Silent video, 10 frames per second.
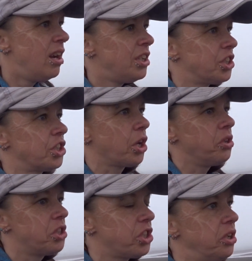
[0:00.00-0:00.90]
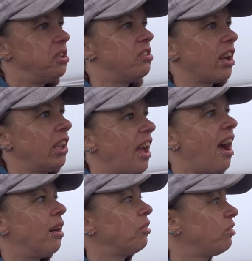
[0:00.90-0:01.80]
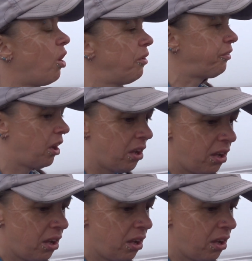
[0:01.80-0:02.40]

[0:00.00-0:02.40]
Just goes to show you exactly how soft